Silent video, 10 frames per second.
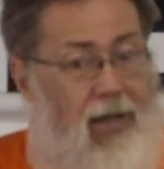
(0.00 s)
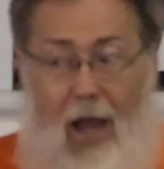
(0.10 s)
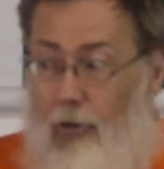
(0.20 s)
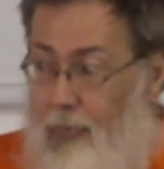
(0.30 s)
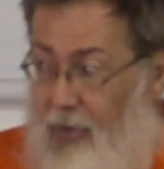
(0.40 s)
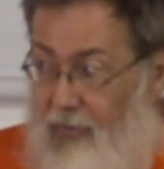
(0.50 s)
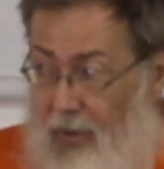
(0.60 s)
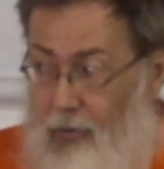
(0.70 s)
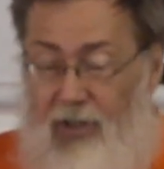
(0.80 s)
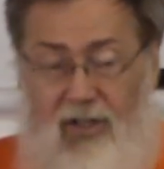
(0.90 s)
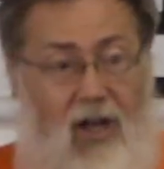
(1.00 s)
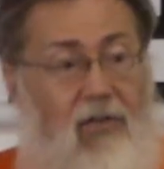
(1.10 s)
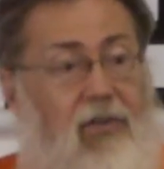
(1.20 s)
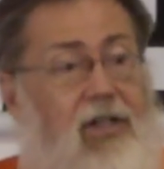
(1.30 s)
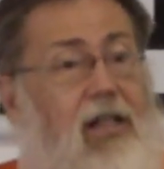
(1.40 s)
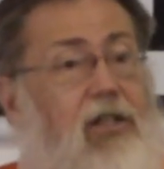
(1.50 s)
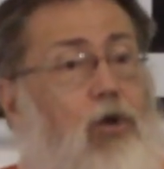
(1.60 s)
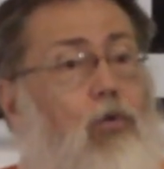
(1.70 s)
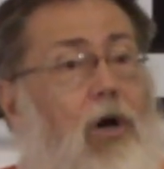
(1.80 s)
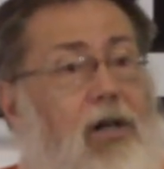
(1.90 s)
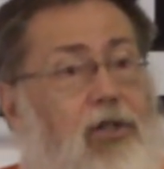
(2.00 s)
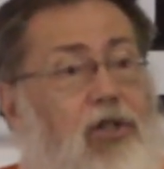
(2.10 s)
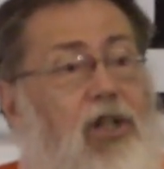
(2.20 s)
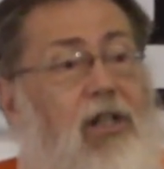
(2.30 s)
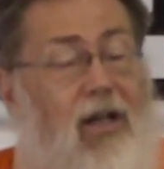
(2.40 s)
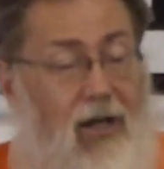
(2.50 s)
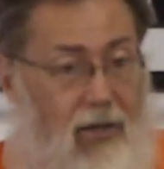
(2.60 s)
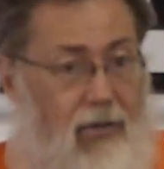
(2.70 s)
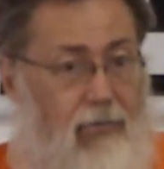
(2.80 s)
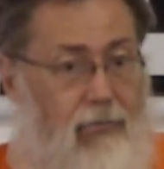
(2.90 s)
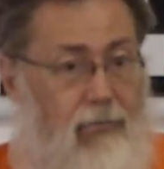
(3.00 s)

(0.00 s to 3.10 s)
and I would prefer to discover that you were cheating.